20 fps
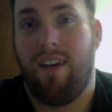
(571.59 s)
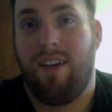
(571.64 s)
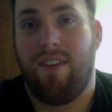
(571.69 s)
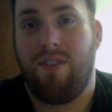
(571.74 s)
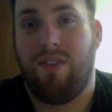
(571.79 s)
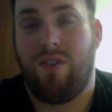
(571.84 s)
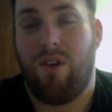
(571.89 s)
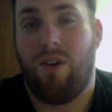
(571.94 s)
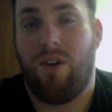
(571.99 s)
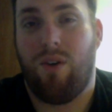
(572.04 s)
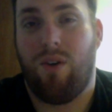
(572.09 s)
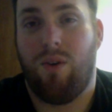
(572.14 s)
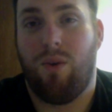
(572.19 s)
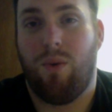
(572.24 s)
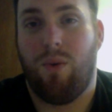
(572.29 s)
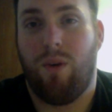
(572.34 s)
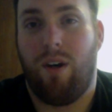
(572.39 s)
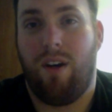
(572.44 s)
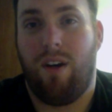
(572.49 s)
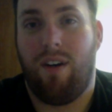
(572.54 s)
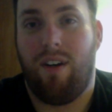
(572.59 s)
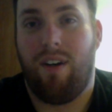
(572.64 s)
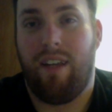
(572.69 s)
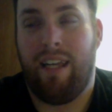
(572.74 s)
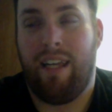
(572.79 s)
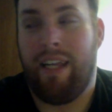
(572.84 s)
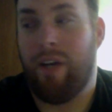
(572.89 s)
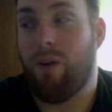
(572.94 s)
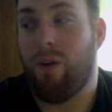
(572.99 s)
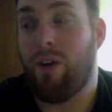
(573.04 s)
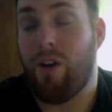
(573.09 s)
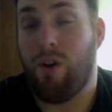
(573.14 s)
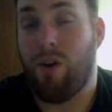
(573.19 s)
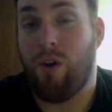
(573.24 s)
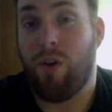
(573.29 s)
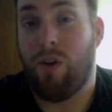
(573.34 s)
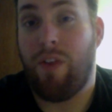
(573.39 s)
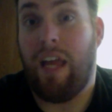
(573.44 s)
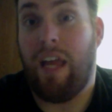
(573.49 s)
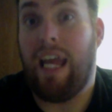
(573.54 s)
So here on
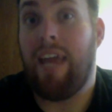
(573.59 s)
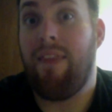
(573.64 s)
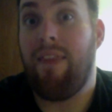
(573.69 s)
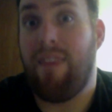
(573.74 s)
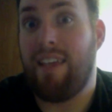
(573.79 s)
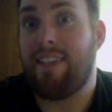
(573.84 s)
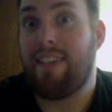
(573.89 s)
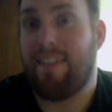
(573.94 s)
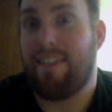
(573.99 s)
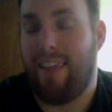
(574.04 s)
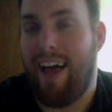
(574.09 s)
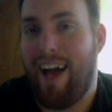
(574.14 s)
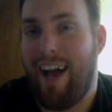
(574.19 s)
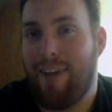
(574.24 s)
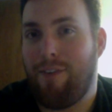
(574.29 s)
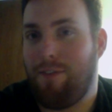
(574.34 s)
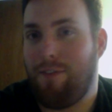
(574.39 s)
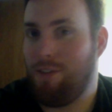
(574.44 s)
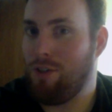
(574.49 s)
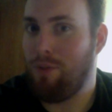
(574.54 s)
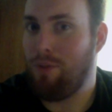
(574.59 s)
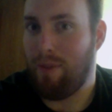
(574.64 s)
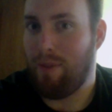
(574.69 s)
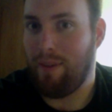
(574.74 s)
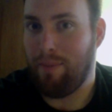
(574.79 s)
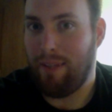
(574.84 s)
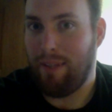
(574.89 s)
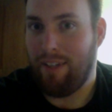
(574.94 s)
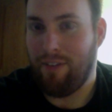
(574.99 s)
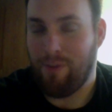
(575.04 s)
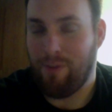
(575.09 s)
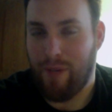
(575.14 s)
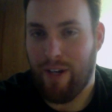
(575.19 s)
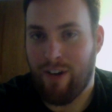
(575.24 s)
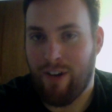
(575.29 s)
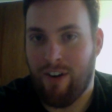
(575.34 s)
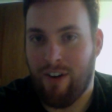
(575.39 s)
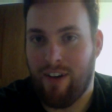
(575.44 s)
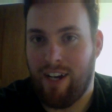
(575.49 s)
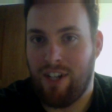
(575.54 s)
Earth, in this life, if you do believe in
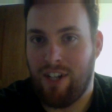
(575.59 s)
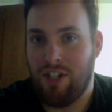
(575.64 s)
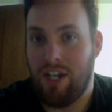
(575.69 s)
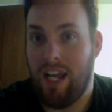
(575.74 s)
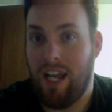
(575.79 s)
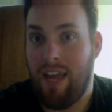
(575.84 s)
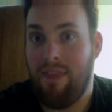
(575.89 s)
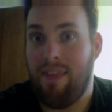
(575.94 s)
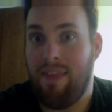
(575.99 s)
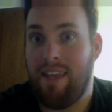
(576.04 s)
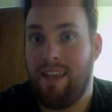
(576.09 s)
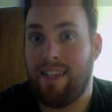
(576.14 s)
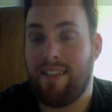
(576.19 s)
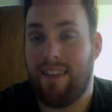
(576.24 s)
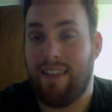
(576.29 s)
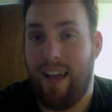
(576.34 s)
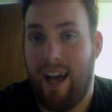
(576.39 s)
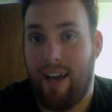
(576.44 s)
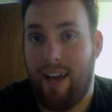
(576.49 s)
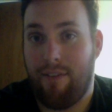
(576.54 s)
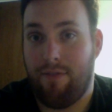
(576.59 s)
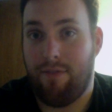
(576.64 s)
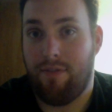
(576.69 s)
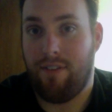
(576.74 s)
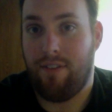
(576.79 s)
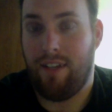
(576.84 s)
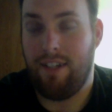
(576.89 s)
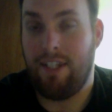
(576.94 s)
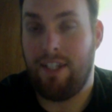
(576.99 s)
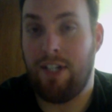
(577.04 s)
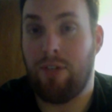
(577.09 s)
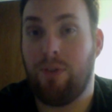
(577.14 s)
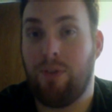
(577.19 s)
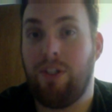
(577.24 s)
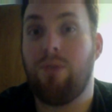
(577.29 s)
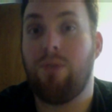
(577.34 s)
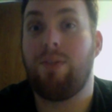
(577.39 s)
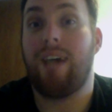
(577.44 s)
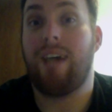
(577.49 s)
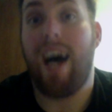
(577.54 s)
reincarnation, in this life, until
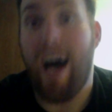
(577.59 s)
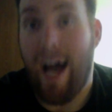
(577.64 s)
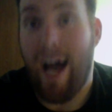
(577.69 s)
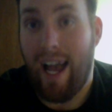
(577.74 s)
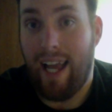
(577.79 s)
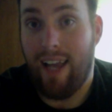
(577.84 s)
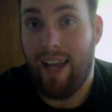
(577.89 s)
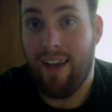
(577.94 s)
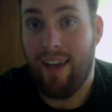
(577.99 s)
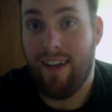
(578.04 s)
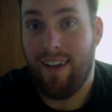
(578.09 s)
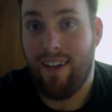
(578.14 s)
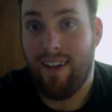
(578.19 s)
you die,